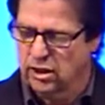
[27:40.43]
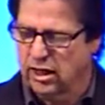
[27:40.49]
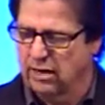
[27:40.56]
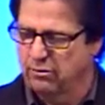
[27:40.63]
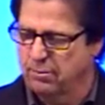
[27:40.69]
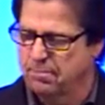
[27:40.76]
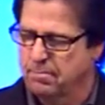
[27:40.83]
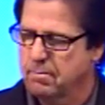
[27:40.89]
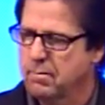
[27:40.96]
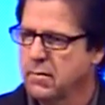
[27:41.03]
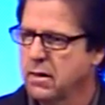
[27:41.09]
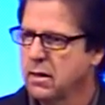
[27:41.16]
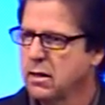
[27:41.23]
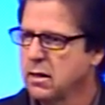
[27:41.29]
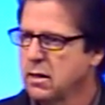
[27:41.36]
heaven.
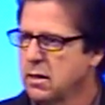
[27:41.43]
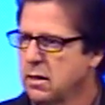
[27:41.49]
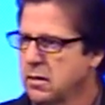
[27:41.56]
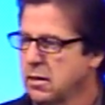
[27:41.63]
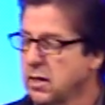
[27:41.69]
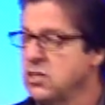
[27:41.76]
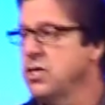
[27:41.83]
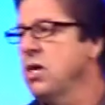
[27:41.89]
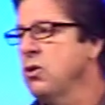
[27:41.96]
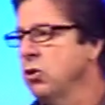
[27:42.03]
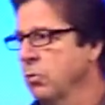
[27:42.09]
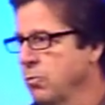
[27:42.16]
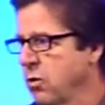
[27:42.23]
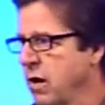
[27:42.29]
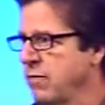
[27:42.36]

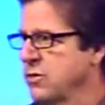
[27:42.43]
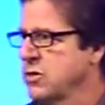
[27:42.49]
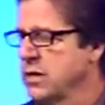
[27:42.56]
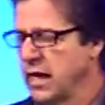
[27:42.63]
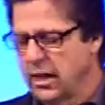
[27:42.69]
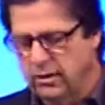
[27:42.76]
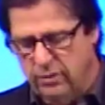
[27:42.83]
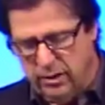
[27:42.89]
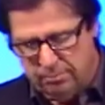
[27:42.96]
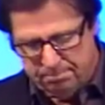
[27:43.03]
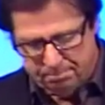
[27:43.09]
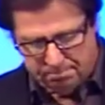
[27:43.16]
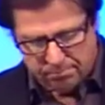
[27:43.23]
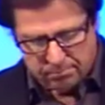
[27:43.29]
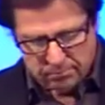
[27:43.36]
Ezekiel prophesied of him
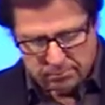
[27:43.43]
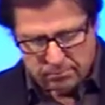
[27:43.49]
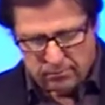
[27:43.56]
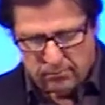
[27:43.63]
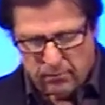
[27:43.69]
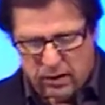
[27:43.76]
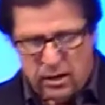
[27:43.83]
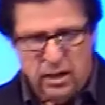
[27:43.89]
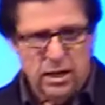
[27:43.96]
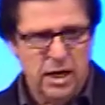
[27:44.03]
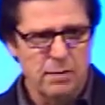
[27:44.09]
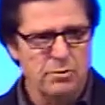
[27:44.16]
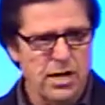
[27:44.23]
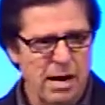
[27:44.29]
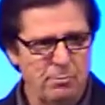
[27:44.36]

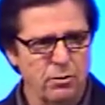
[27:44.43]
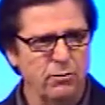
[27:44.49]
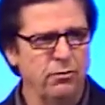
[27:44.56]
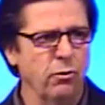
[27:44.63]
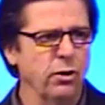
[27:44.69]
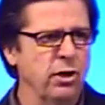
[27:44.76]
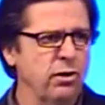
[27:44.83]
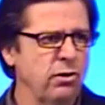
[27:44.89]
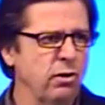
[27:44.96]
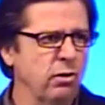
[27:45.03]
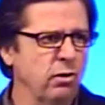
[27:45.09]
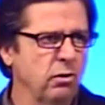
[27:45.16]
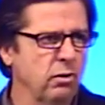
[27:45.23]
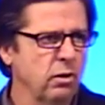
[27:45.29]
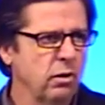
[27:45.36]
in chapter
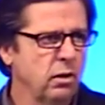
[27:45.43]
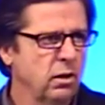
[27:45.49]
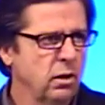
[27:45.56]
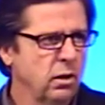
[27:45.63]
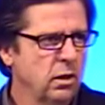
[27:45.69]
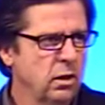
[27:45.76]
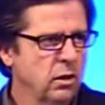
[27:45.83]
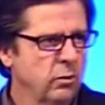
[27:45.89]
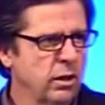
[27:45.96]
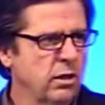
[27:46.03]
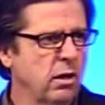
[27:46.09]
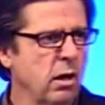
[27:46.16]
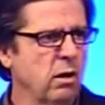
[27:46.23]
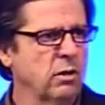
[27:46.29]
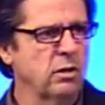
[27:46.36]
42 when he
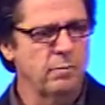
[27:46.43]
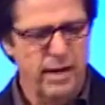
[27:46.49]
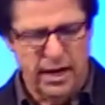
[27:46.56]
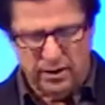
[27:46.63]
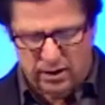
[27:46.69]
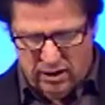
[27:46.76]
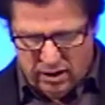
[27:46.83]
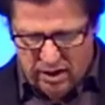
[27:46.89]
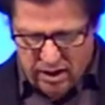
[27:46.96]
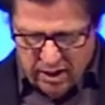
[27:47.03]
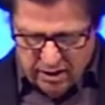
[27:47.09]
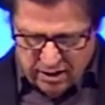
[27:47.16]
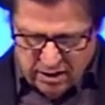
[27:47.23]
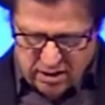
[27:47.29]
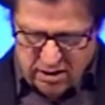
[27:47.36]
talked about the,
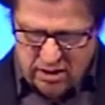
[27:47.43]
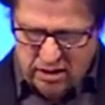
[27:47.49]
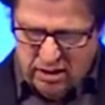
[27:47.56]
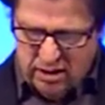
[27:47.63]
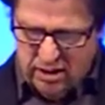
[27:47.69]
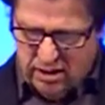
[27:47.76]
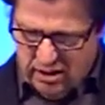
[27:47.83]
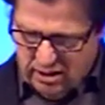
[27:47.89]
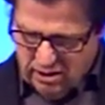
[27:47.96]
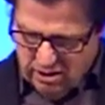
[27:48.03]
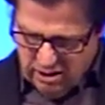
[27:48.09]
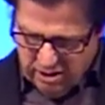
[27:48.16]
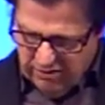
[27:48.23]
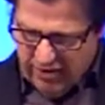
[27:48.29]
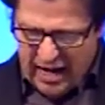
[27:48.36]
the, the, the,
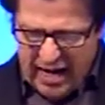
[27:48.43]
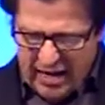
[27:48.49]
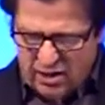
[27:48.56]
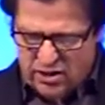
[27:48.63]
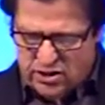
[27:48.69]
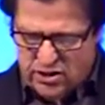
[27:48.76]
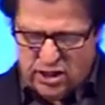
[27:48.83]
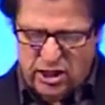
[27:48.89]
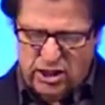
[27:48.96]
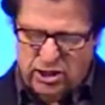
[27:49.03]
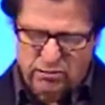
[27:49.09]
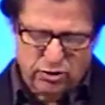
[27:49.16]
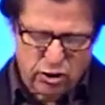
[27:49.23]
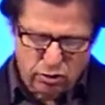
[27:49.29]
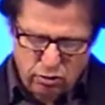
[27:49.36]
divided cities
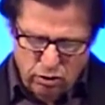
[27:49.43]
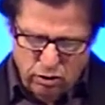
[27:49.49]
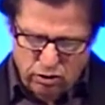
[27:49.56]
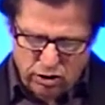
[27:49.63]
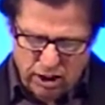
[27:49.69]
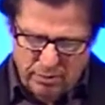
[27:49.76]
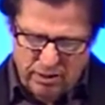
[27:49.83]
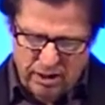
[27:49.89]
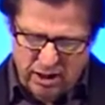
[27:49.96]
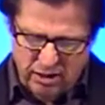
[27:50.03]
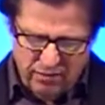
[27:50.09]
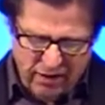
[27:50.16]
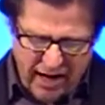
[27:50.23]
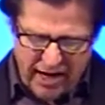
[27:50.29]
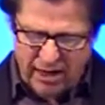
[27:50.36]
of Jerusalem and the
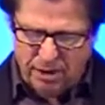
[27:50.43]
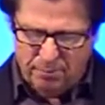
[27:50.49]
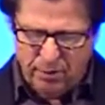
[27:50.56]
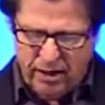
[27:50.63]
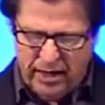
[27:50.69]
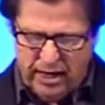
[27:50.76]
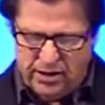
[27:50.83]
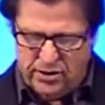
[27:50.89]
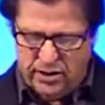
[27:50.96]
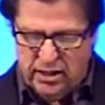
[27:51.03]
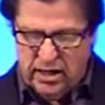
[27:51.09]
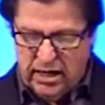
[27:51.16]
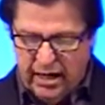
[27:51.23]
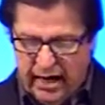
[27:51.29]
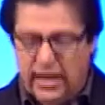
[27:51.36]
divided place, and
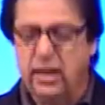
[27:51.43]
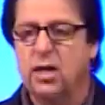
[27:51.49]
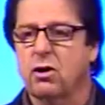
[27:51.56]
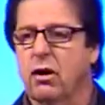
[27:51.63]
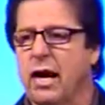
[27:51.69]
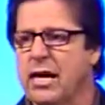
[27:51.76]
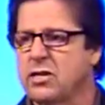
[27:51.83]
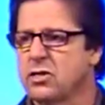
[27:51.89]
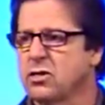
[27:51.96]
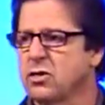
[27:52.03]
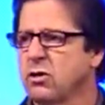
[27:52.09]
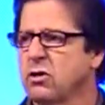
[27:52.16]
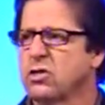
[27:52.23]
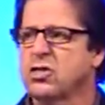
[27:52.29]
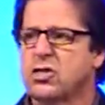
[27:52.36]
Antichrist is
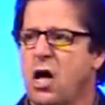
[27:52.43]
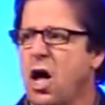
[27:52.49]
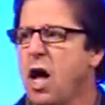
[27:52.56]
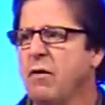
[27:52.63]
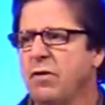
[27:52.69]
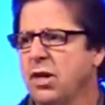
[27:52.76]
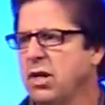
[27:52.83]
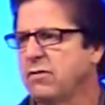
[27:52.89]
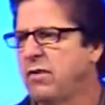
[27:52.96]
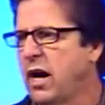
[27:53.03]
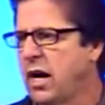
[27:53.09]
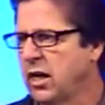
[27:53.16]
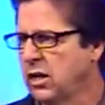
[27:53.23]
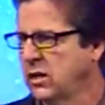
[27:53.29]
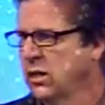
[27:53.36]
going to solve the,
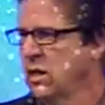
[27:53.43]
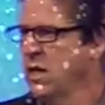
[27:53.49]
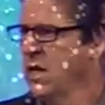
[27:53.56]
the,